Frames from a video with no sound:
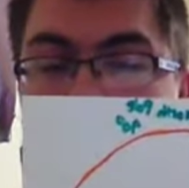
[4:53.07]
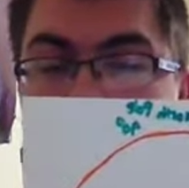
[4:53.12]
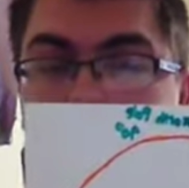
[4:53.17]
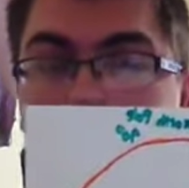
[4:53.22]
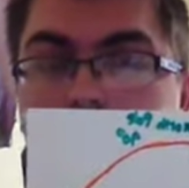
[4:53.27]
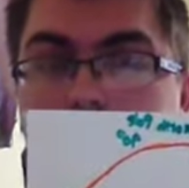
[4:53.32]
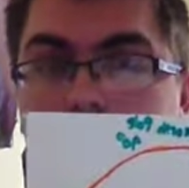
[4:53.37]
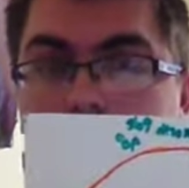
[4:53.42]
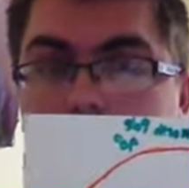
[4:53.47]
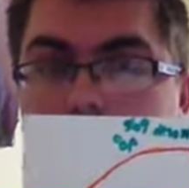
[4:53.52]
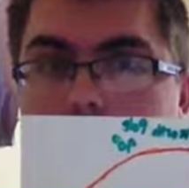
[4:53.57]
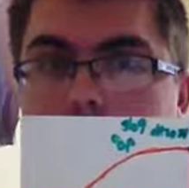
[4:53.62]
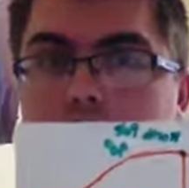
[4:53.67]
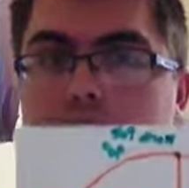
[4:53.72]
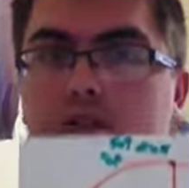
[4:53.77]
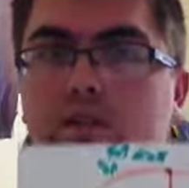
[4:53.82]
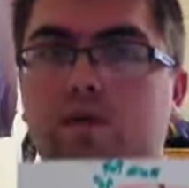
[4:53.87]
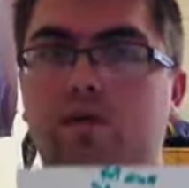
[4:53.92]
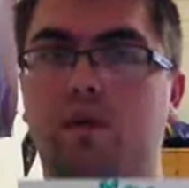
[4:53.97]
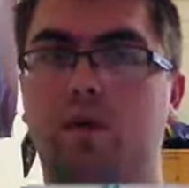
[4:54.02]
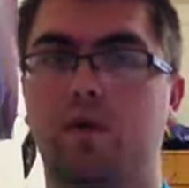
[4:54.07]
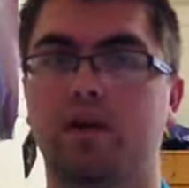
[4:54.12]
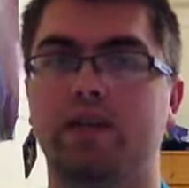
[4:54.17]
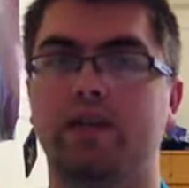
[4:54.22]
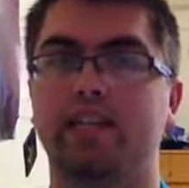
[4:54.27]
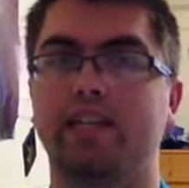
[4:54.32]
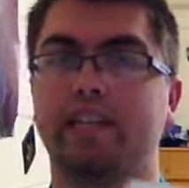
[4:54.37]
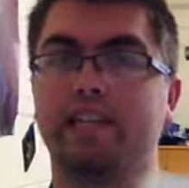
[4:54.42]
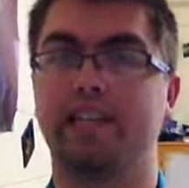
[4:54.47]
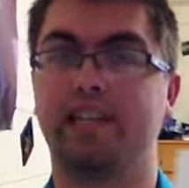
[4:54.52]
0 is, of
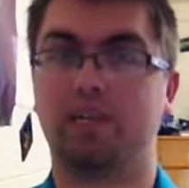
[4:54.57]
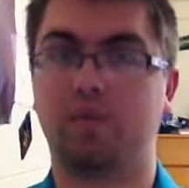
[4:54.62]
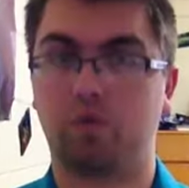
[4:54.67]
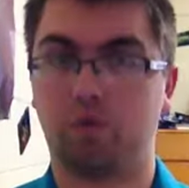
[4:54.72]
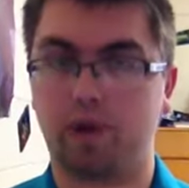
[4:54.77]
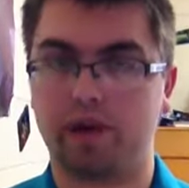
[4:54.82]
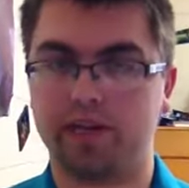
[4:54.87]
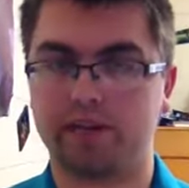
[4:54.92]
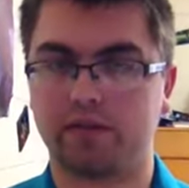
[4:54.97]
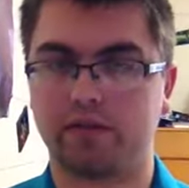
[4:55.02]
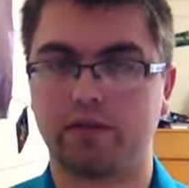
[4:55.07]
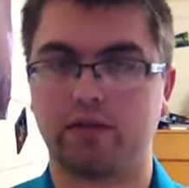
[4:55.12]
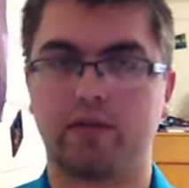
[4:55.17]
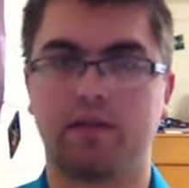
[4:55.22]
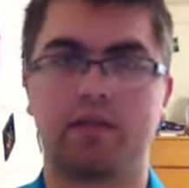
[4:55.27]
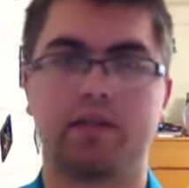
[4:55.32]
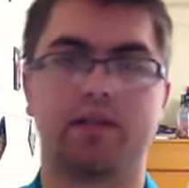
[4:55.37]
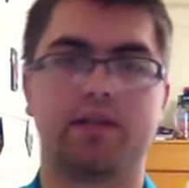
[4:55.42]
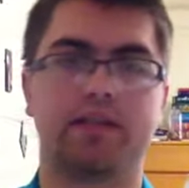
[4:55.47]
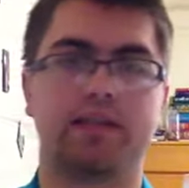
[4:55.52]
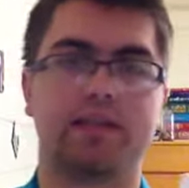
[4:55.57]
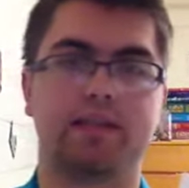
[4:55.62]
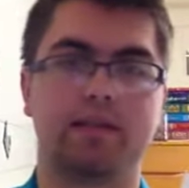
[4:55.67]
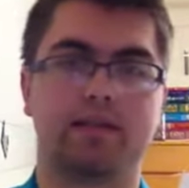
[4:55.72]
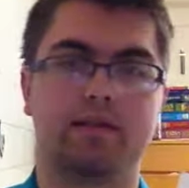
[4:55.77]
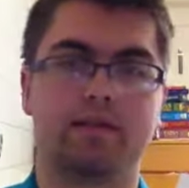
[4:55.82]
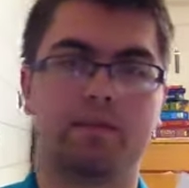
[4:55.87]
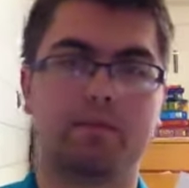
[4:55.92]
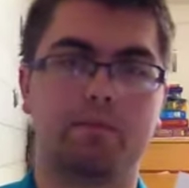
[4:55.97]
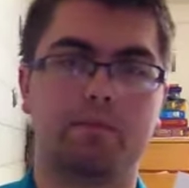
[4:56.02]
course, the equator,
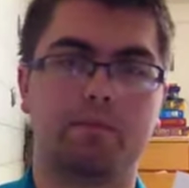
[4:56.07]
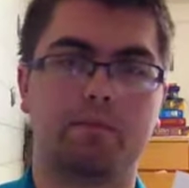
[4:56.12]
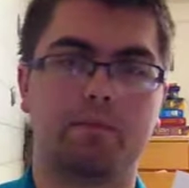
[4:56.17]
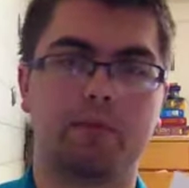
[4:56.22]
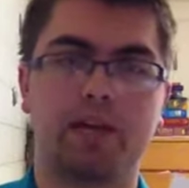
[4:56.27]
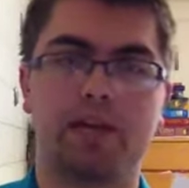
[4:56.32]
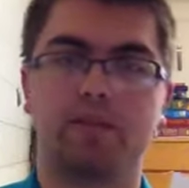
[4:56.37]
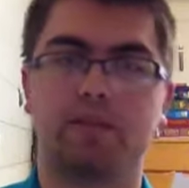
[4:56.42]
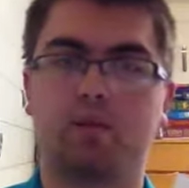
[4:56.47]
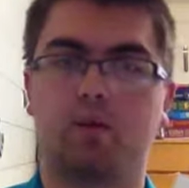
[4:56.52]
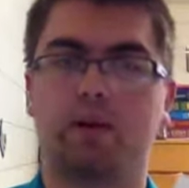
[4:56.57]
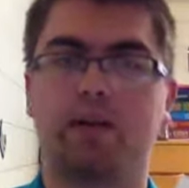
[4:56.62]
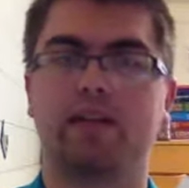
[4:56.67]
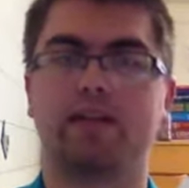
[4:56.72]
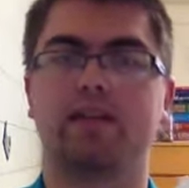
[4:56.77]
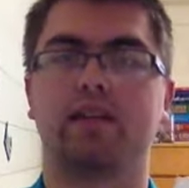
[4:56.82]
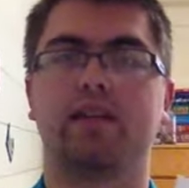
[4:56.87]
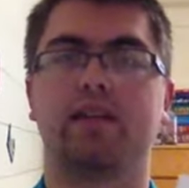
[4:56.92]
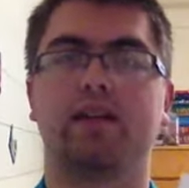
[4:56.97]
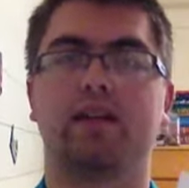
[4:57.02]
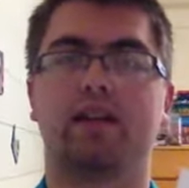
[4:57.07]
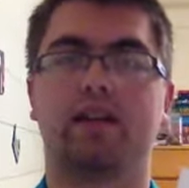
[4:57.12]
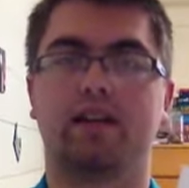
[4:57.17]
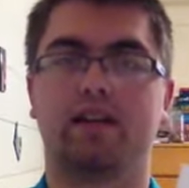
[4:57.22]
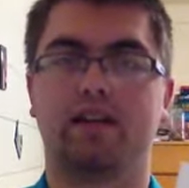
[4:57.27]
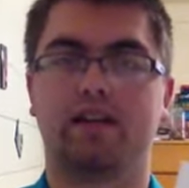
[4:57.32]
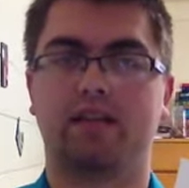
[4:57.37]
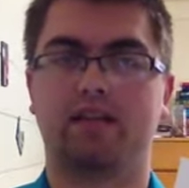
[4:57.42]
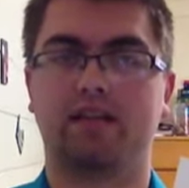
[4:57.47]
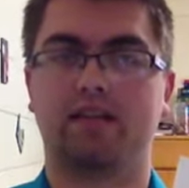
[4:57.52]
the midpoint
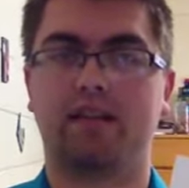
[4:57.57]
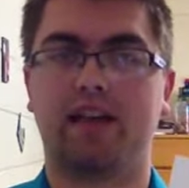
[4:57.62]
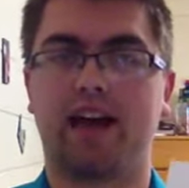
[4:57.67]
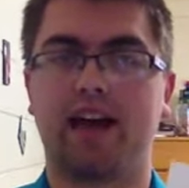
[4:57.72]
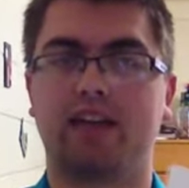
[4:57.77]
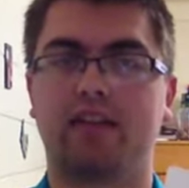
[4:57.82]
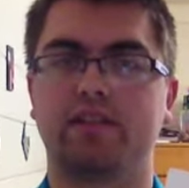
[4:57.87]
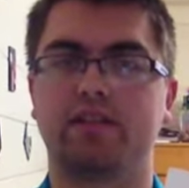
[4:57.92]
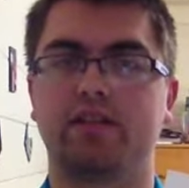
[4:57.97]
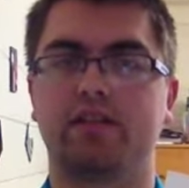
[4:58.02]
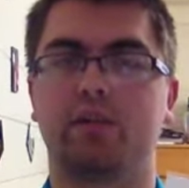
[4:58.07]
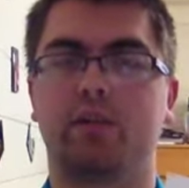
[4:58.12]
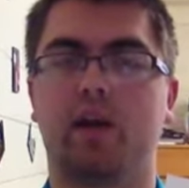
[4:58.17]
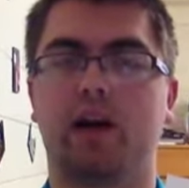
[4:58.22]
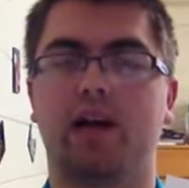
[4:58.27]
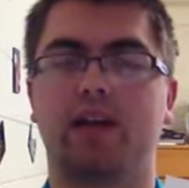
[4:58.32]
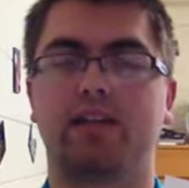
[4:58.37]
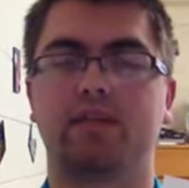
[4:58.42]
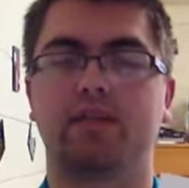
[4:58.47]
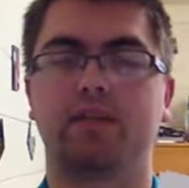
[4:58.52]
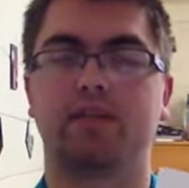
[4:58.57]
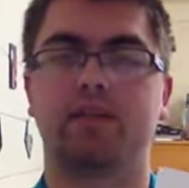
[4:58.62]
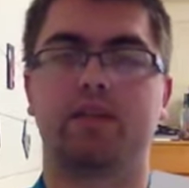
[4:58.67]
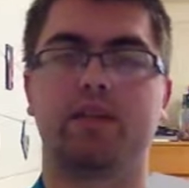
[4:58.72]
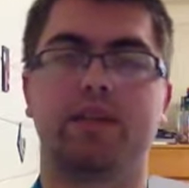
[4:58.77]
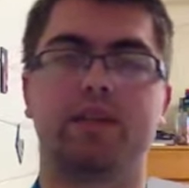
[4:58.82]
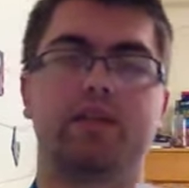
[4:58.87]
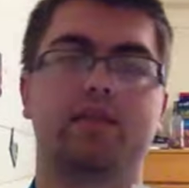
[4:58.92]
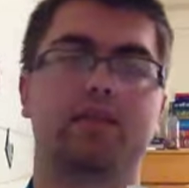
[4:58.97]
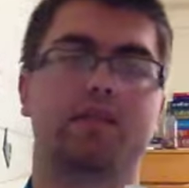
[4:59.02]
latitude-wise
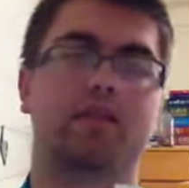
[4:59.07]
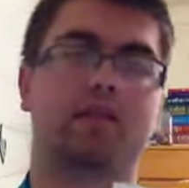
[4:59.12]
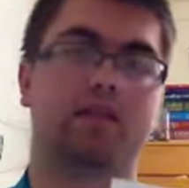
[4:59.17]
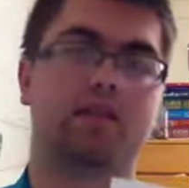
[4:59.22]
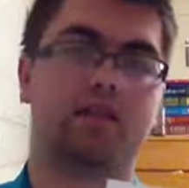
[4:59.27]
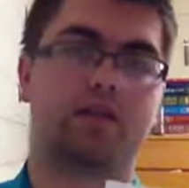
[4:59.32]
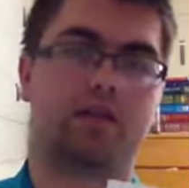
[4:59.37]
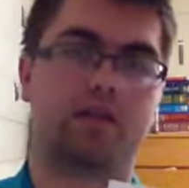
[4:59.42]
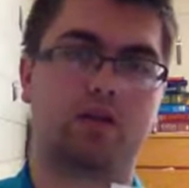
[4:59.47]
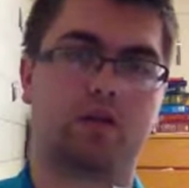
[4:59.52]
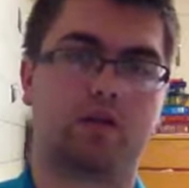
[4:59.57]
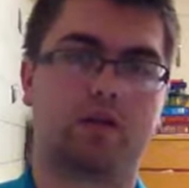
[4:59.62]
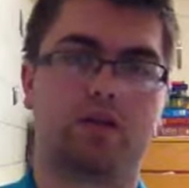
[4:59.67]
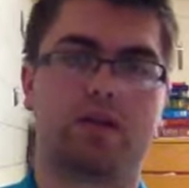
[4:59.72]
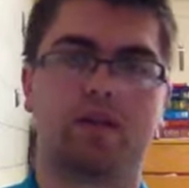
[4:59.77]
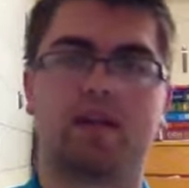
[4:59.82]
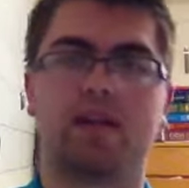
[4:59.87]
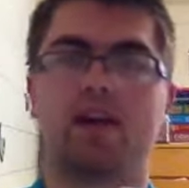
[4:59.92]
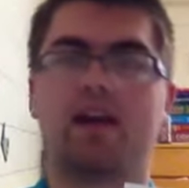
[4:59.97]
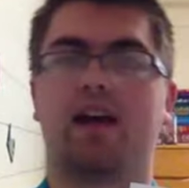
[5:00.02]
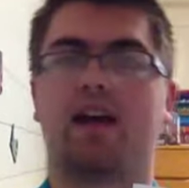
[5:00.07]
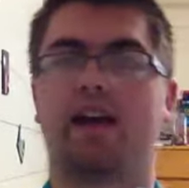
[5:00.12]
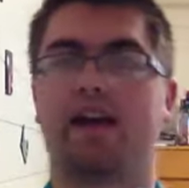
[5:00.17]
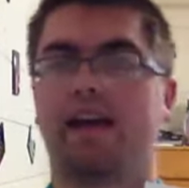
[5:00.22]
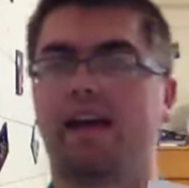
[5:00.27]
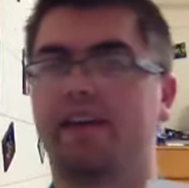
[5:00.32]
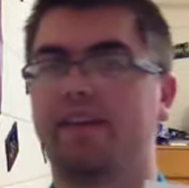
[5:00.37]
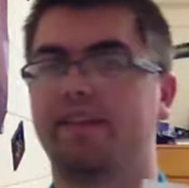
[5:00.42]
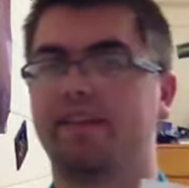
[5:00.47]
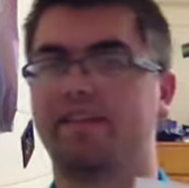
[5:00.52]
between the North
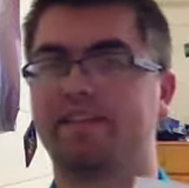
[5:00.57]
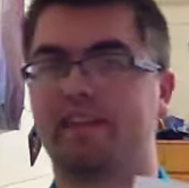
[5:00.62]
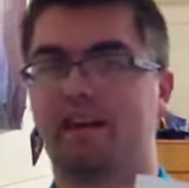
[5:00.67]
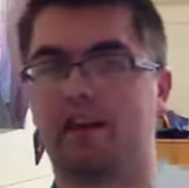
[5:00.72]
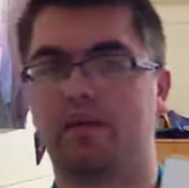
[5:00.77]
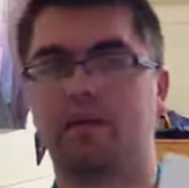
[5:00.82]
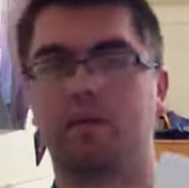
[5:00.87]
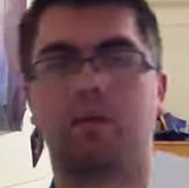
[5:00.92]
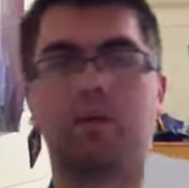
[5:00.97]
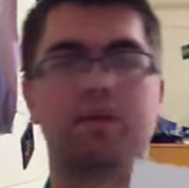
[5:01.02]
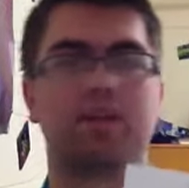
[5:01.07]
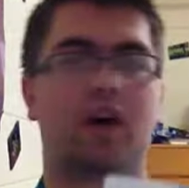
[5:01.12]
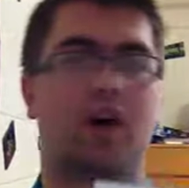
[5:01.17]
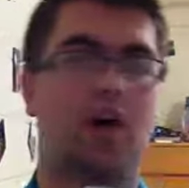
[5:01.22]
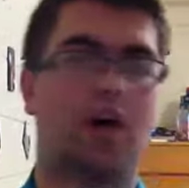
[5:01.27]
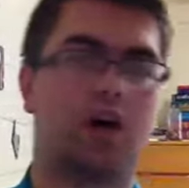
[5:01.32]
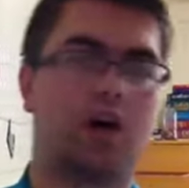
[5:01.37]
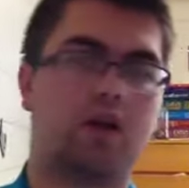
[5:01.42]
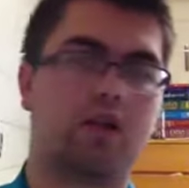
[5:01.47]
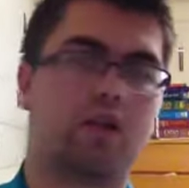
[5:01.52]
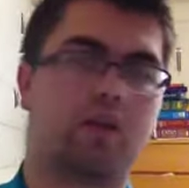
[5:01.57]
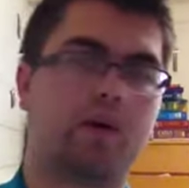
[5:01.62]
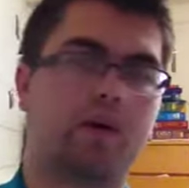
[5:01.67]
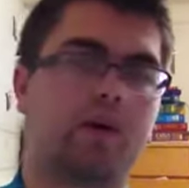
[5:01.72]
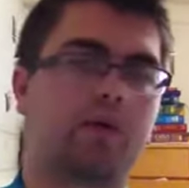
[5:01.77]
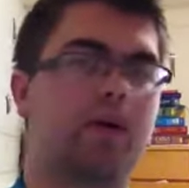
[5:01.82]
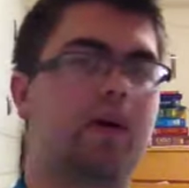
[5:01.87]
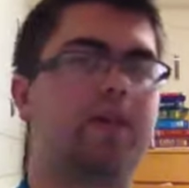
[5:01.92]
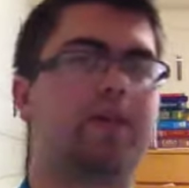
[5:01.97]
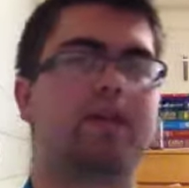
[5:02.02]
and the south. It runs all the way
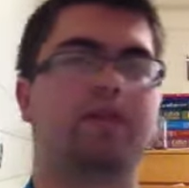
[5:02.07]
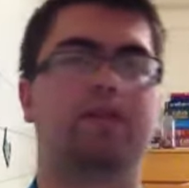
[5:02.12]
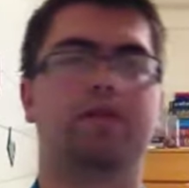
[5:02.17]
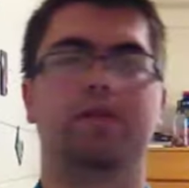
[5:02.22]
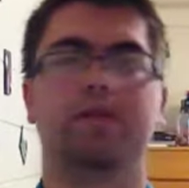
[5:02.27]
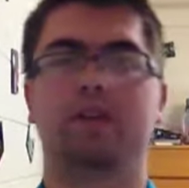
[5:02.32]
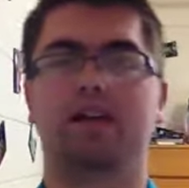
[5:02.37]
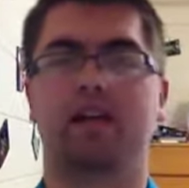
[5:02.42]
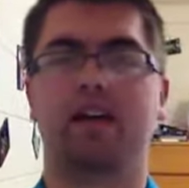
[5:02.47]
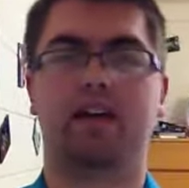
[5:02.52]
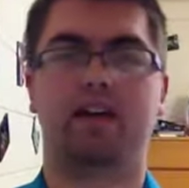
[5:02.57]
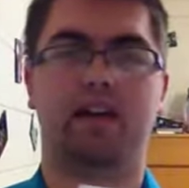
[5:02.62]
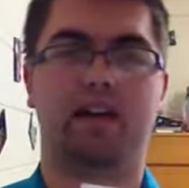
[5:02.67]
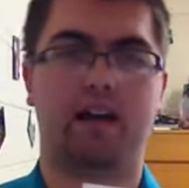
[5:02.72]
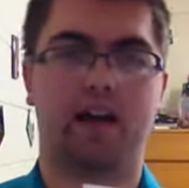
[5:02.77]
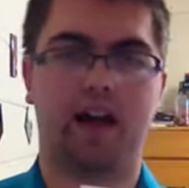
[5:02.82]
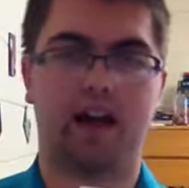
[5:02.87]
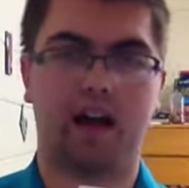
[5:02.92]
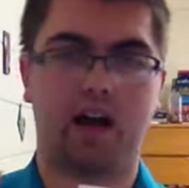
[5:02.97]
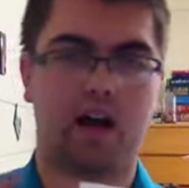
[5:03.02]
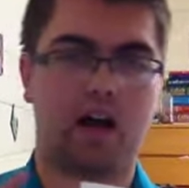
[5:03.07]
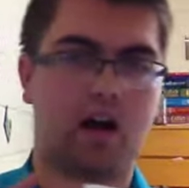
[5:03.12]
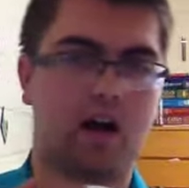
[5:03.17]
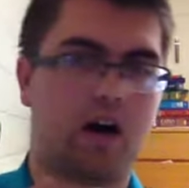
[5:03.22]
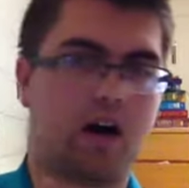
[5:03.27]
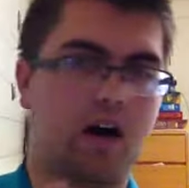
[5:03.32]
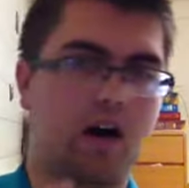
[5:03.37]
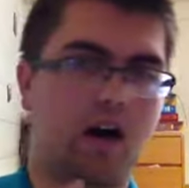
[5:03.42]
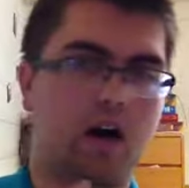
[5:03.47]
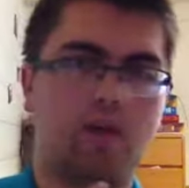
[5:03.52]
around the Earth.
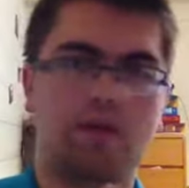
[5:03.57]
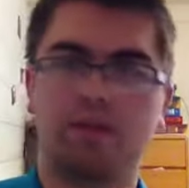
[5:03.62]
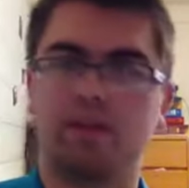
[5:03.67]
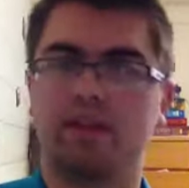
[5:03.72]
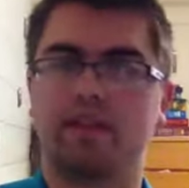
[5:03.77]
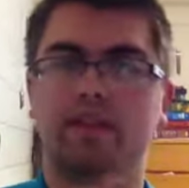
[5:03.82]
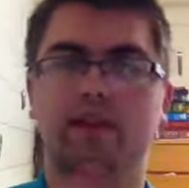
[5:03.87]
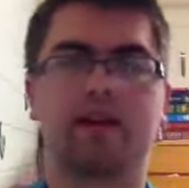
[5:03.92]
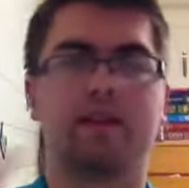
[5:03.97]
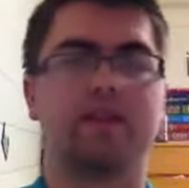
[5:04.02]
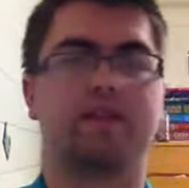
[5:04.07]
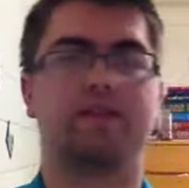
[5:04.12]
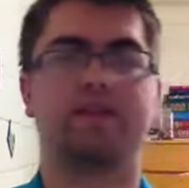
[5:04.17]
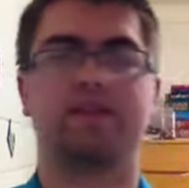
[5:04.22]
Everything on the